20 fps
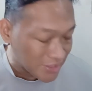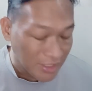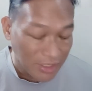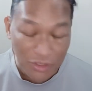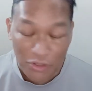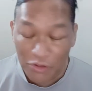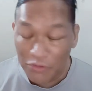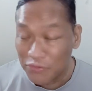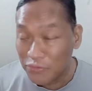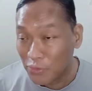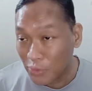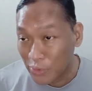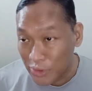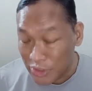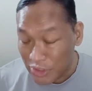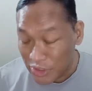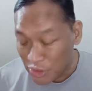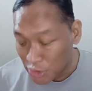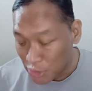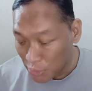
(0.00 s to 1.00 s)
And of
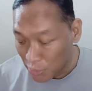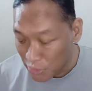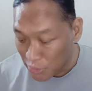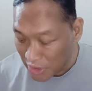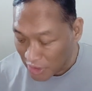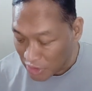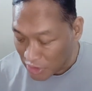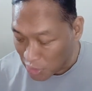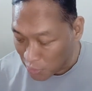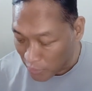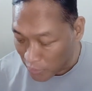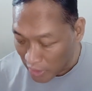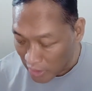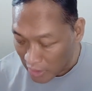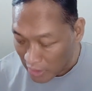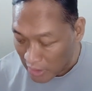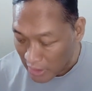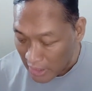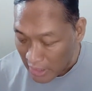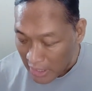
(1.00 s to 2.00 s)
course, Josie as well,
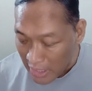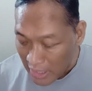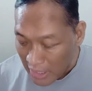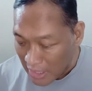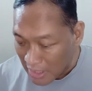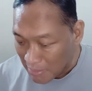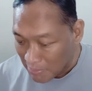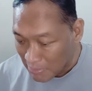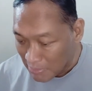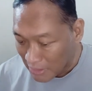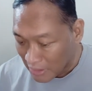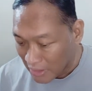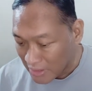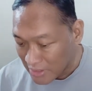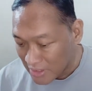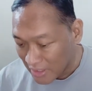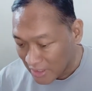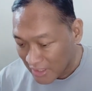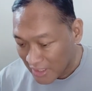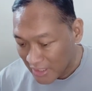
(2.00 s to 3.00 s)
because
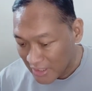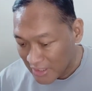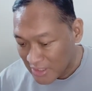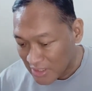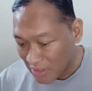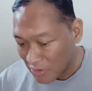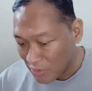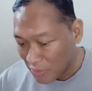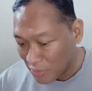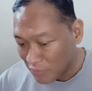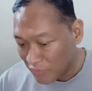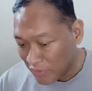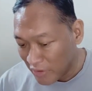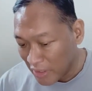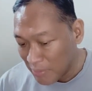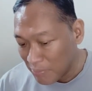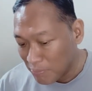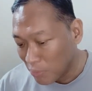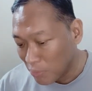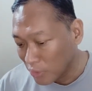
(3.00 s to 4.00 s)
the kids are very
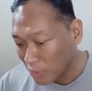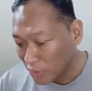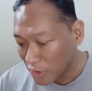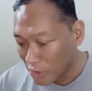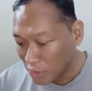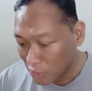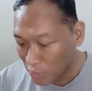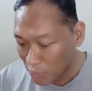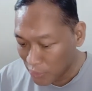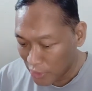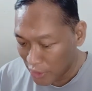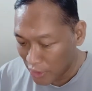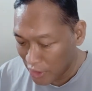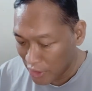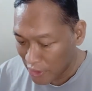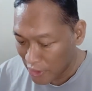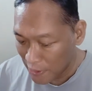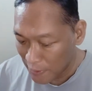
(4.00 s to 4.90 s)
important to her.